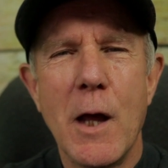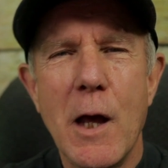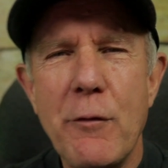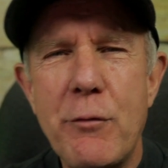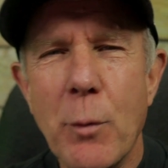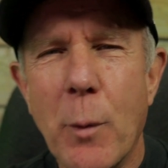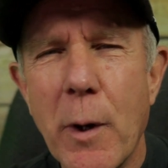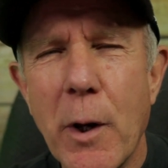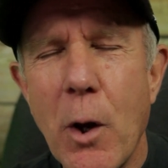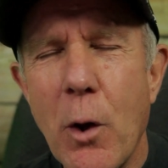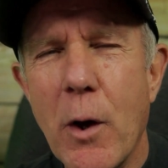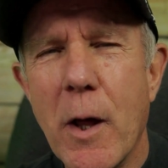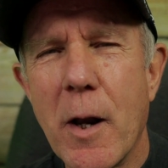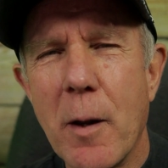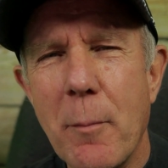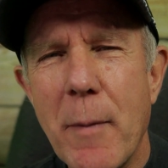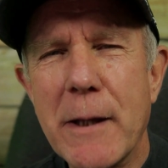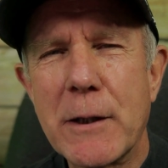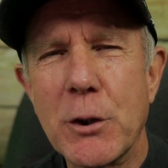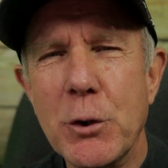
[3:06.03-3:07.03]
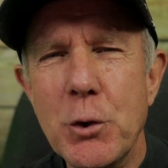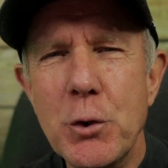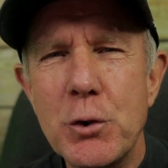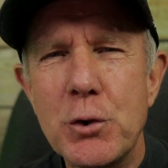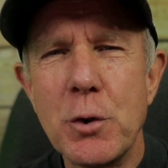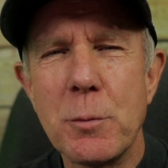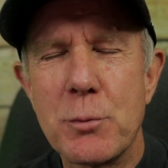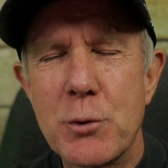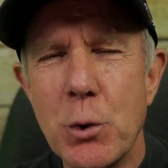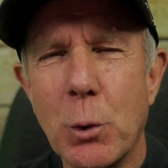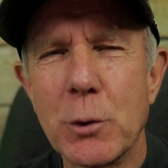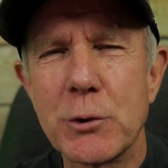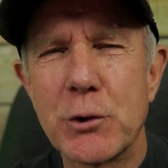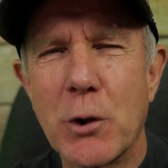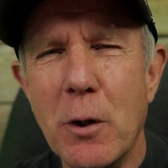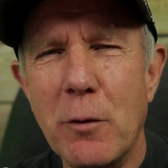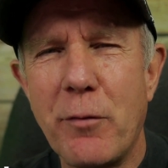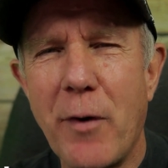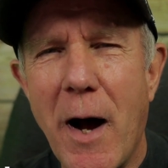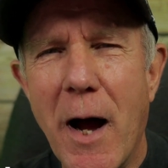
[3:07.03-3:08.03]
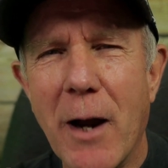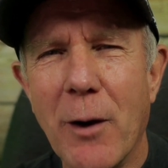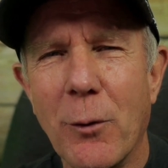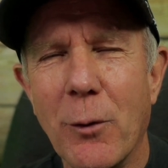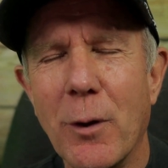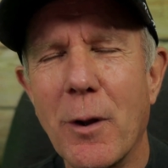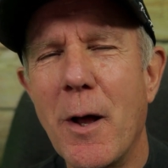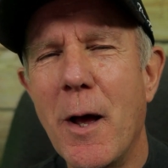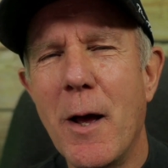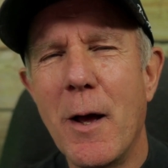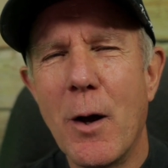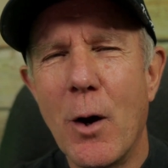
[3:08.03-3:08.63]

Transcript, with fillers: If you want to know how to make your YouTube shorts go viral,